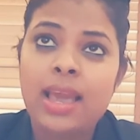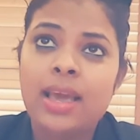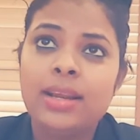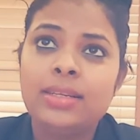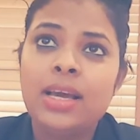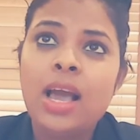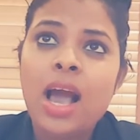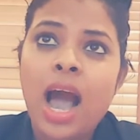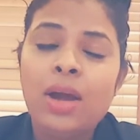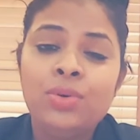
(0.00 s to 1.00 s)
And
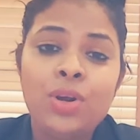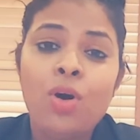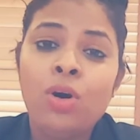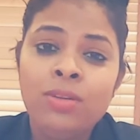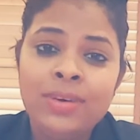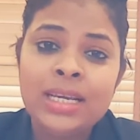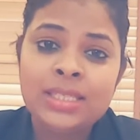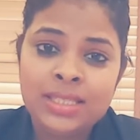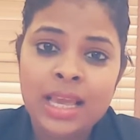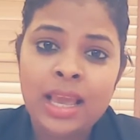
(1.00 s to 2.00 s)
I would
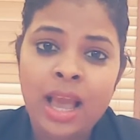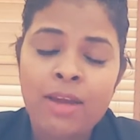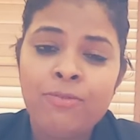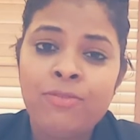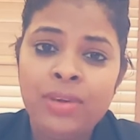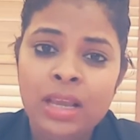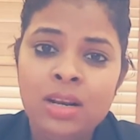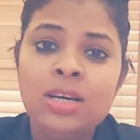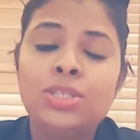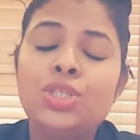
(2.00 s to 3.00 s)
always say I
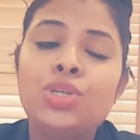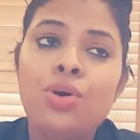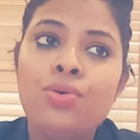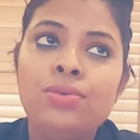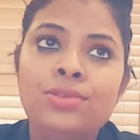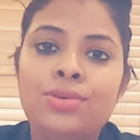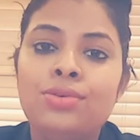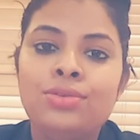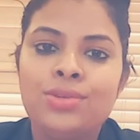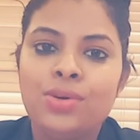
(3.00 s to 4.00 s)
feel
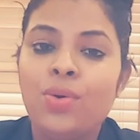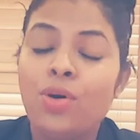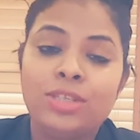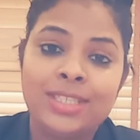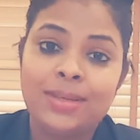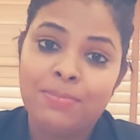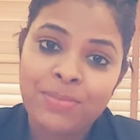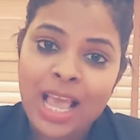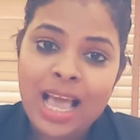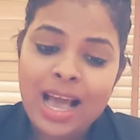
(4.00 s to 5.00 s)
so
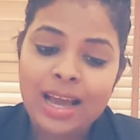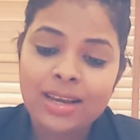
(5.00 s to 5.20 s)
awesome.